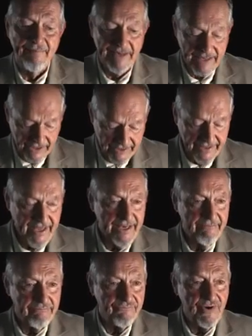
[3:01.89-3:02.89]
because
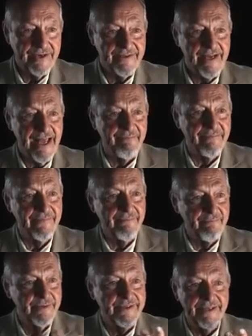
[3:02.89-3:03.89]
they dressed up
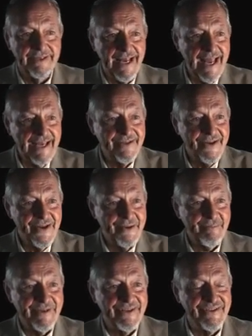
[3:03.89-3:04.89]
and put the ties on
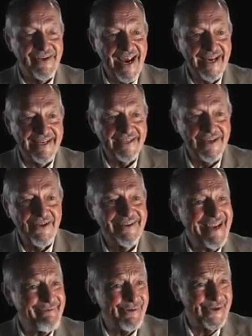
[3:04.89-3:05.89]
and put the jackets on.
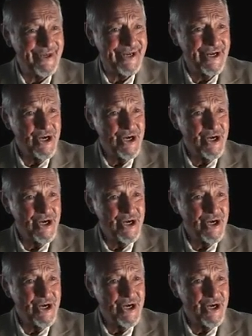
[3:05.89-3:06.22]
They were looking